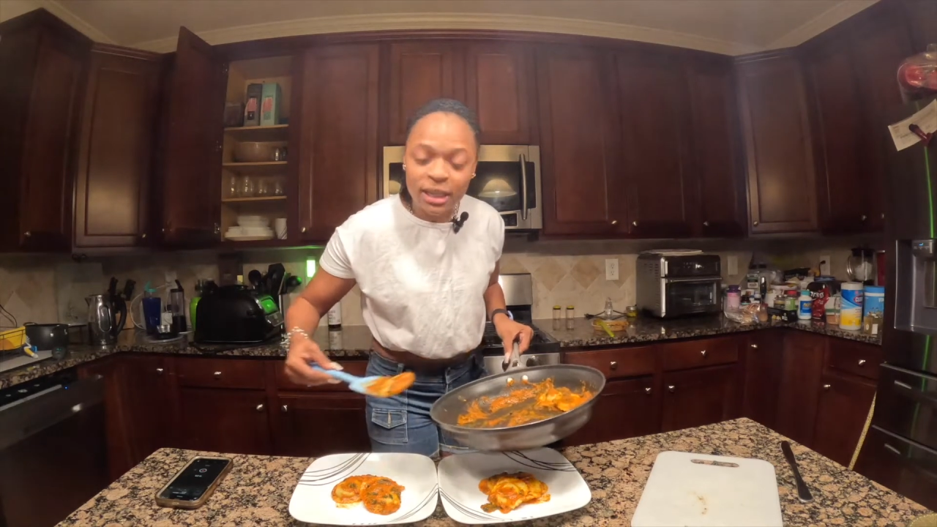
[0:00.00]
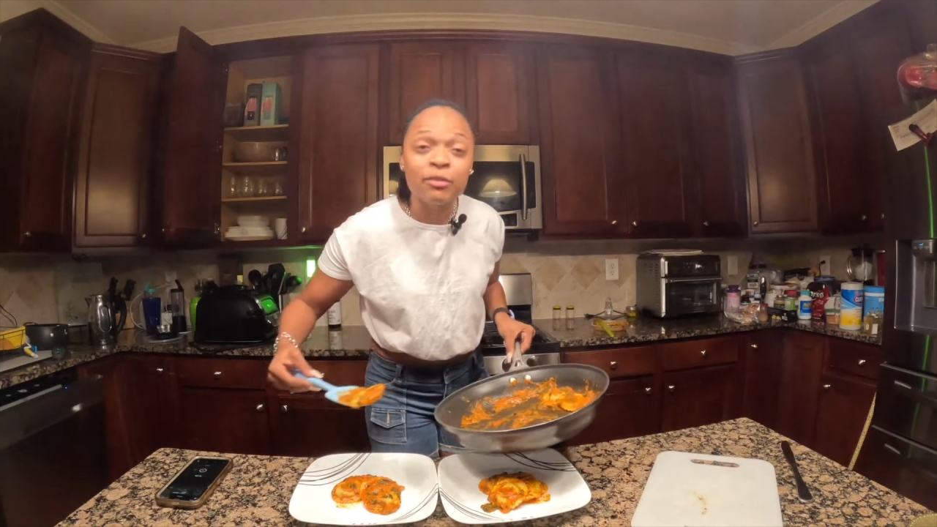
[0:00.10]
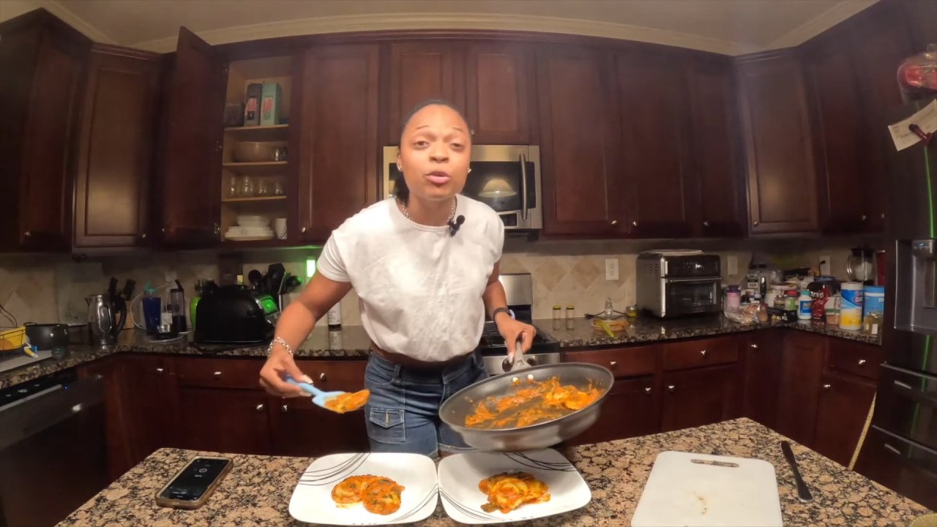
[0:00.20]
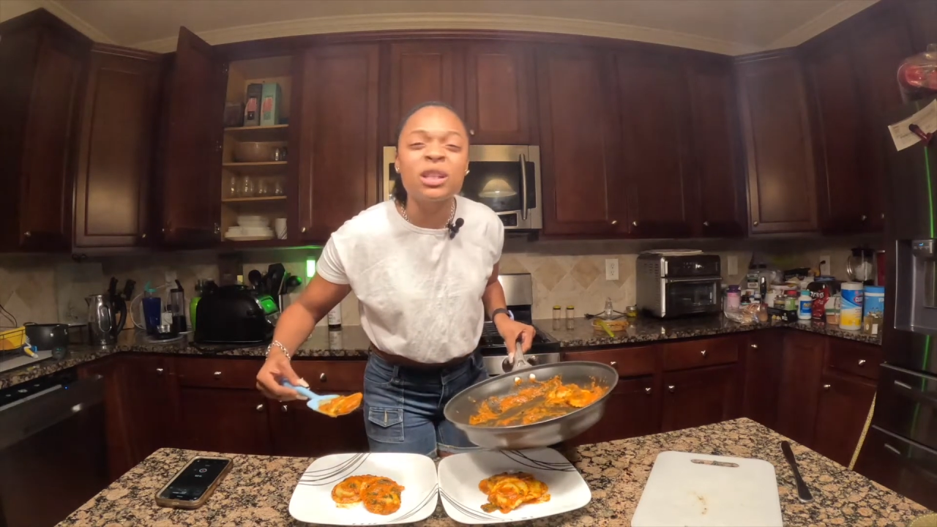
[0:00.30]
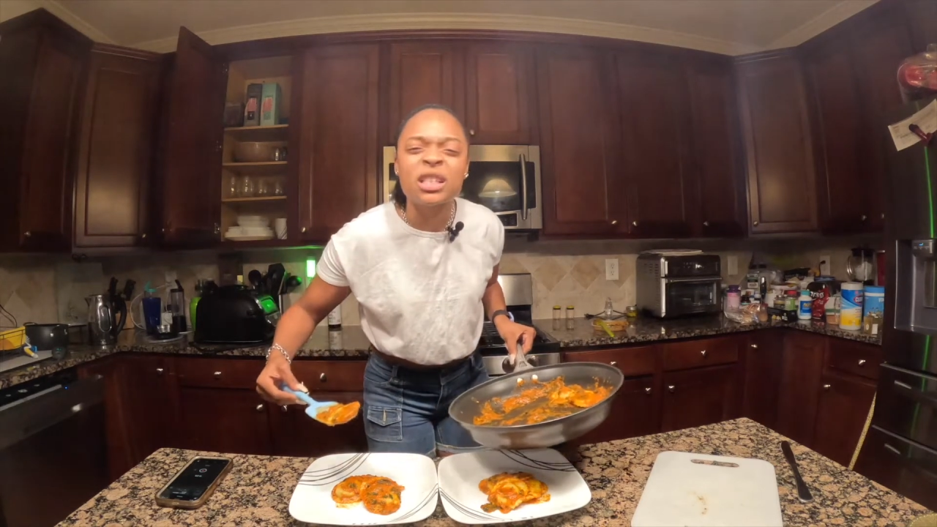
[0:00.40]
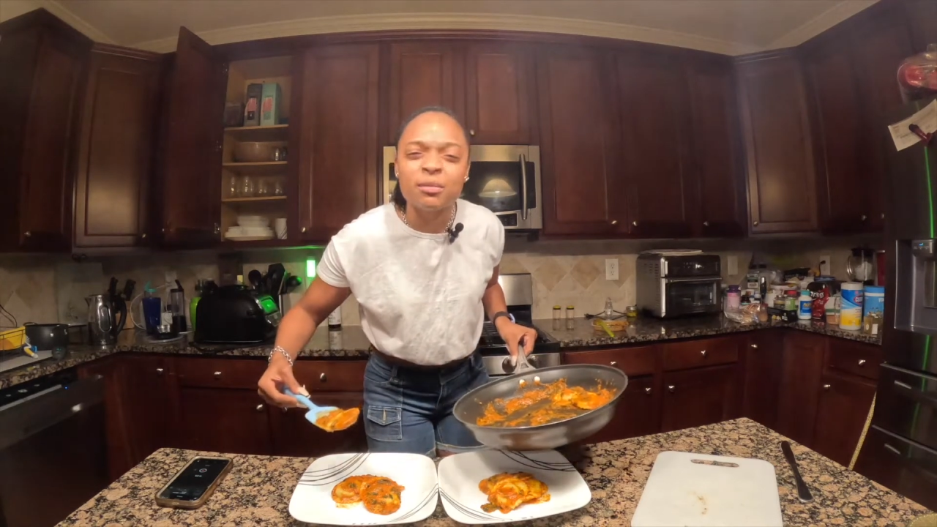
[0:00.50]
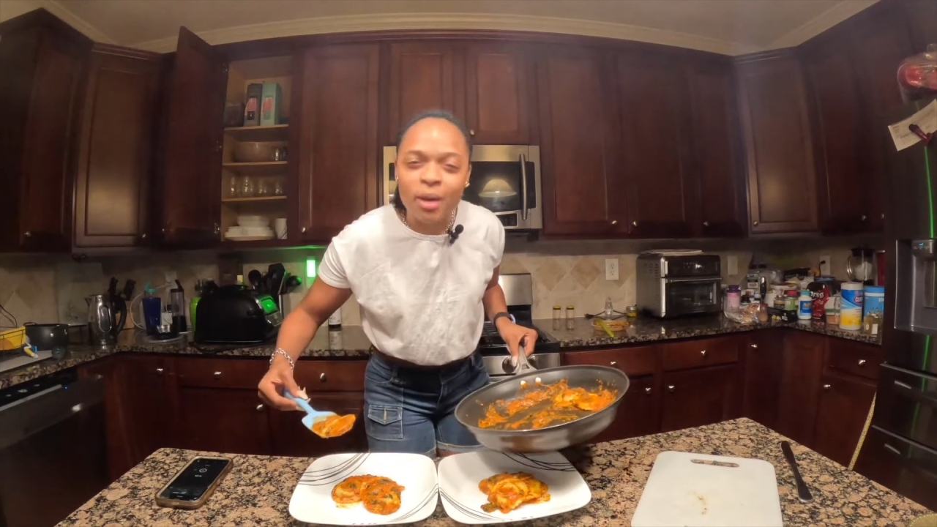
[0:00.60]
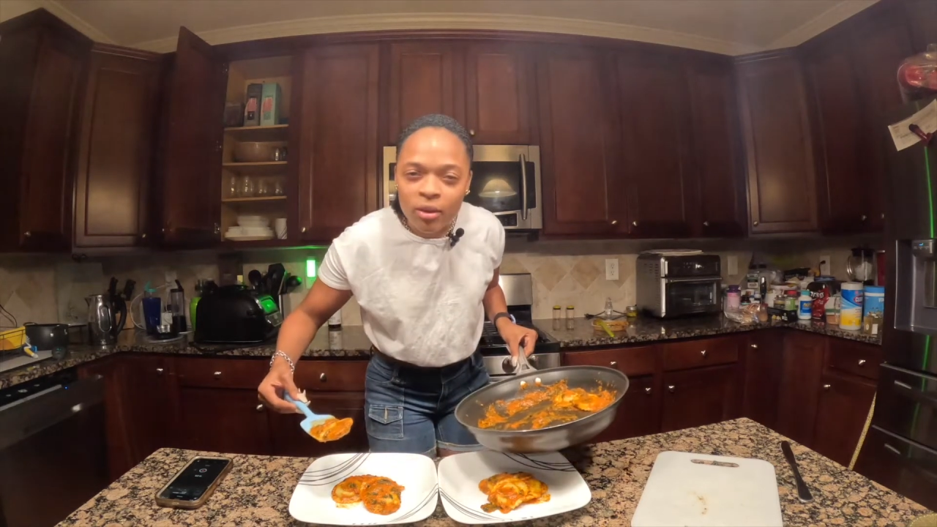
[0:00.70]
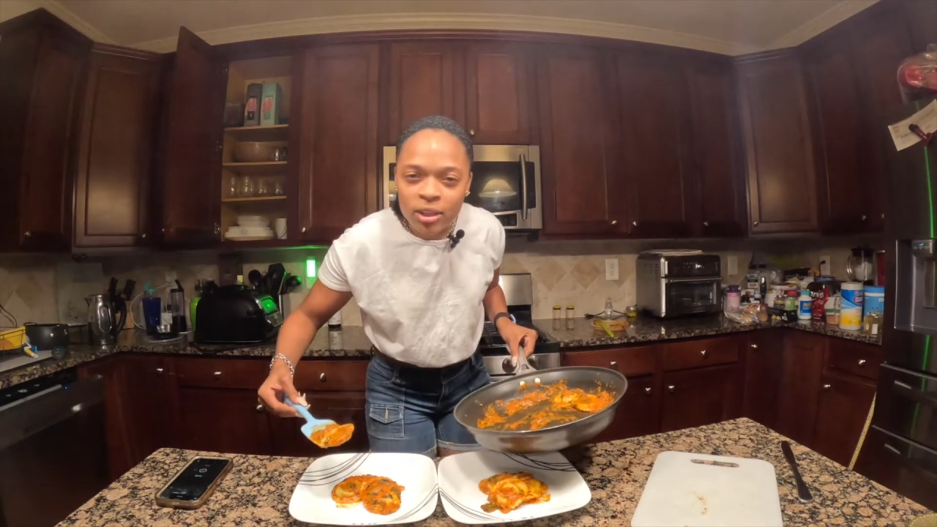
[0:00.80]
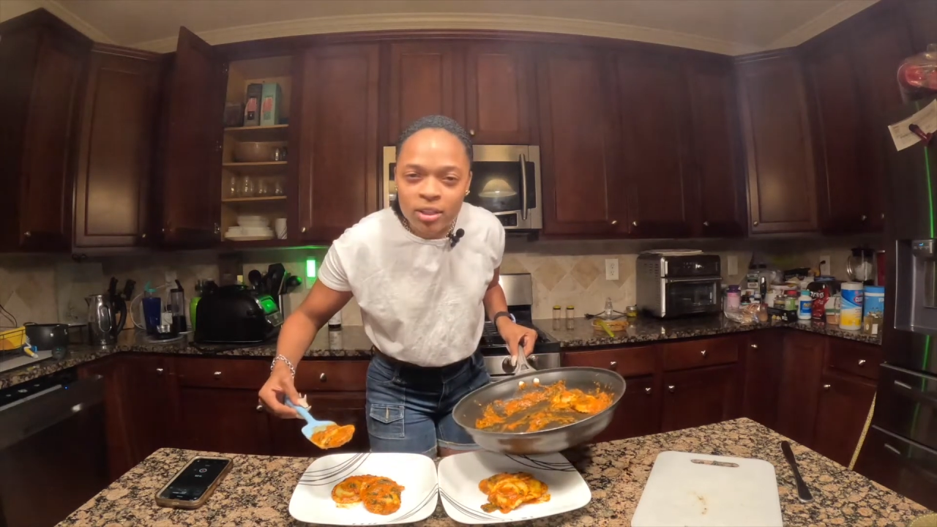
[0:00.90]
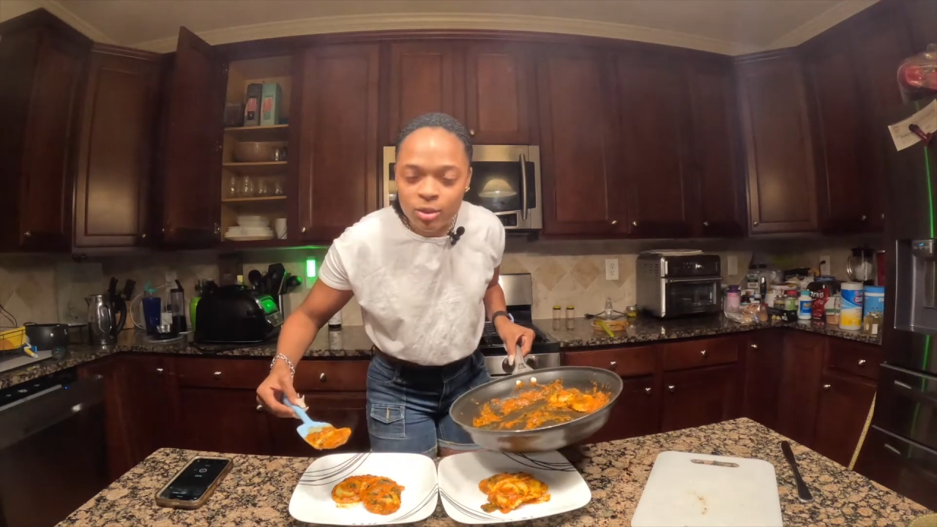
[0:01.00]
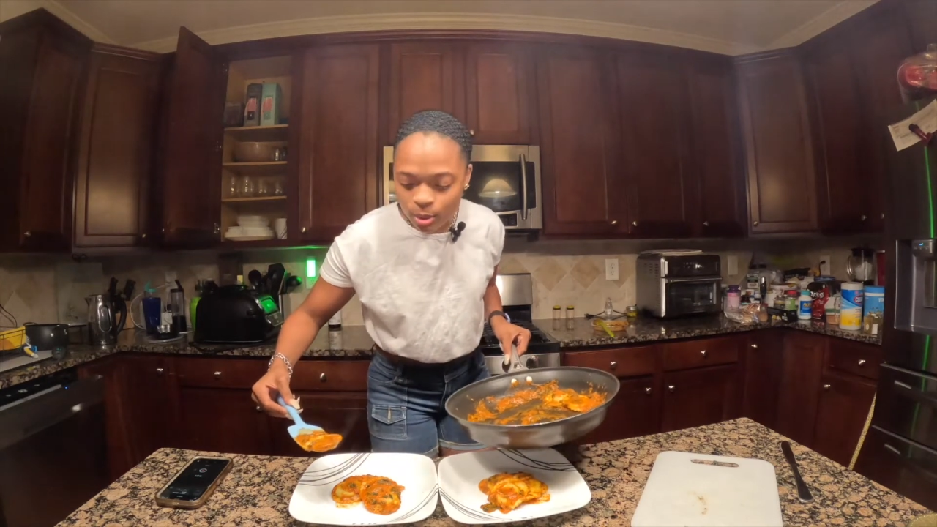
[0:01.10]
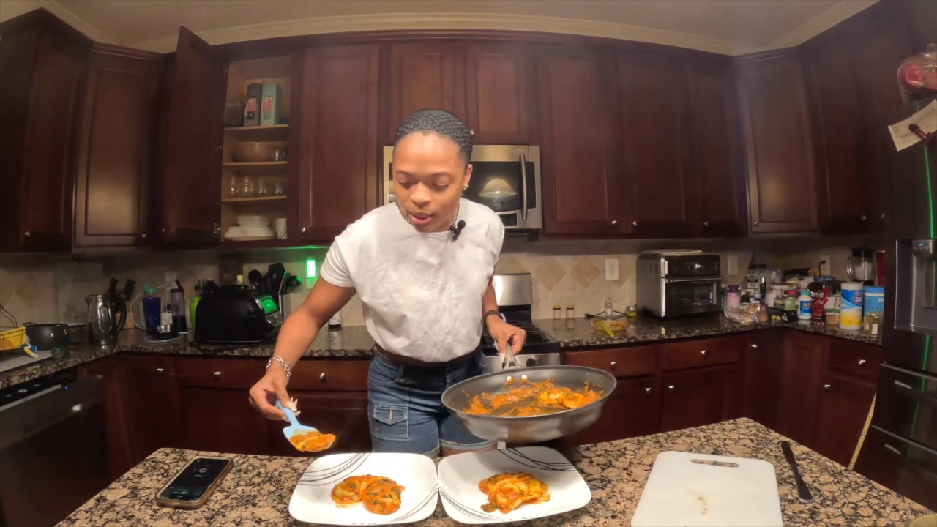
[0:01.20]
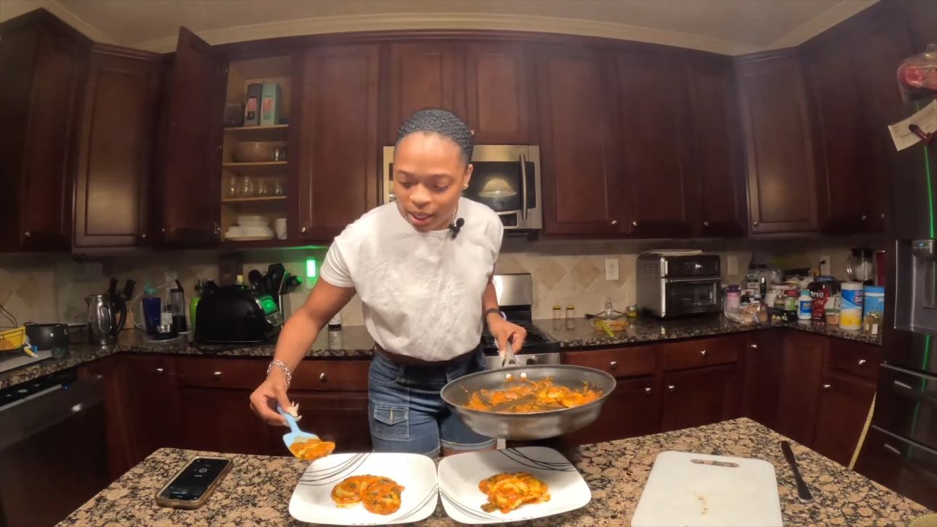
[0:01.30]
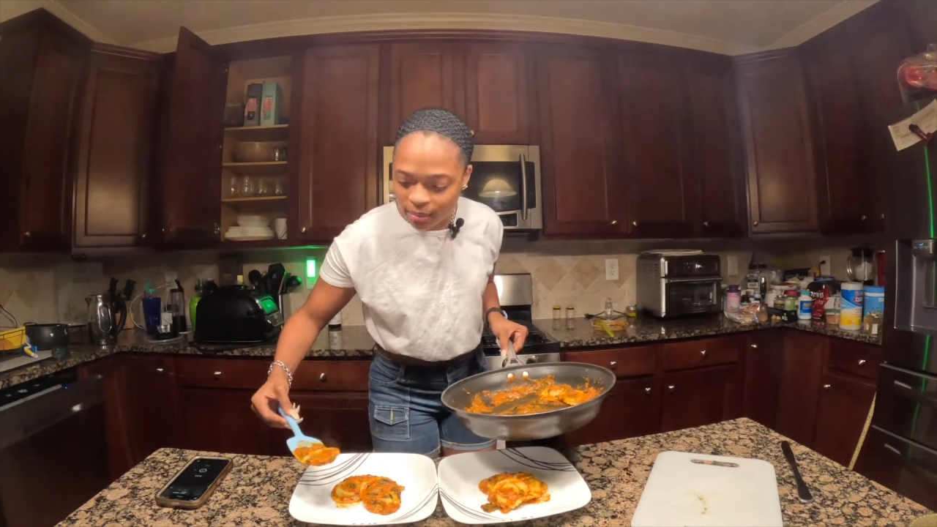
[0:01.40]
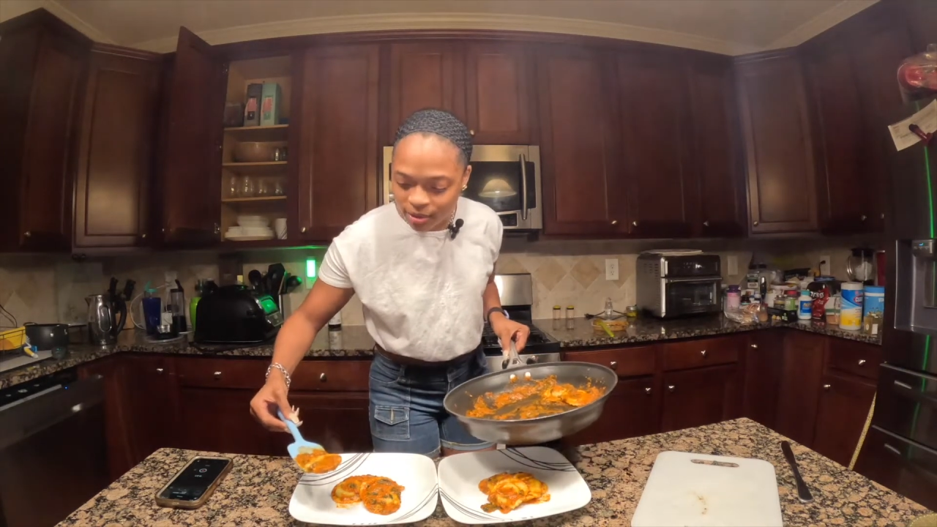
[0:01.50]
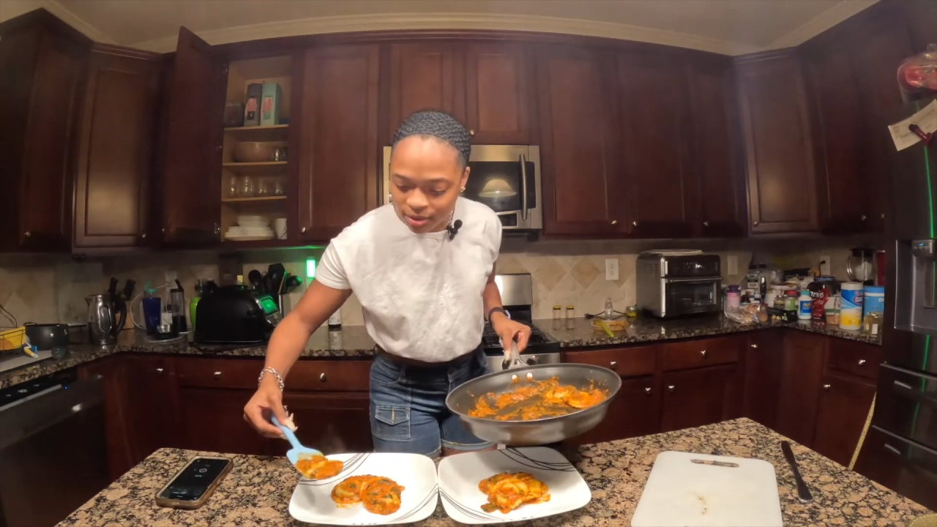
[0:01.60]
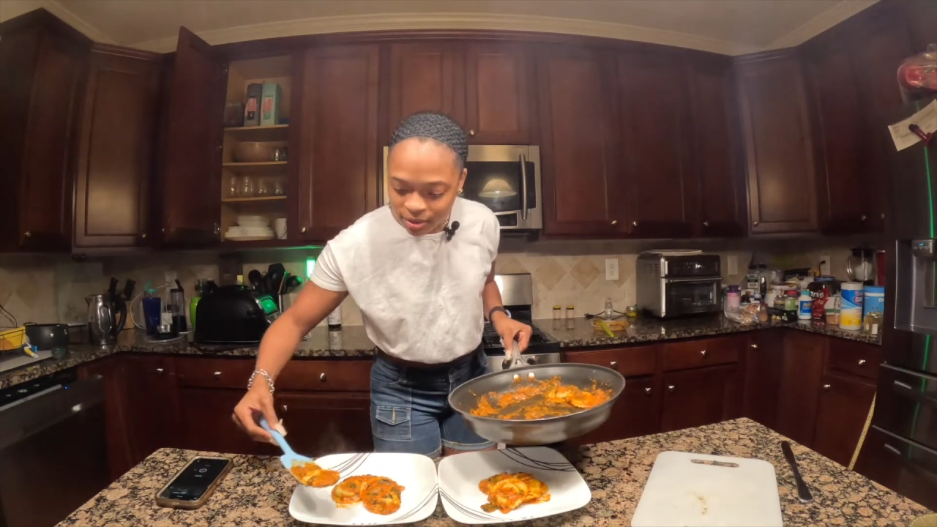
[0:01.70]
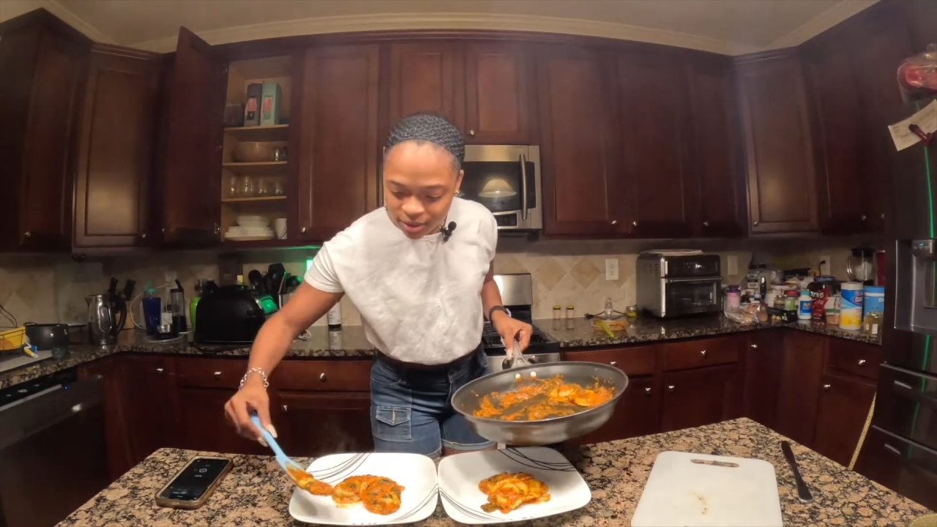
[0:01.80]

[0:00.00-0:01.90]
if you could smell this through the camera,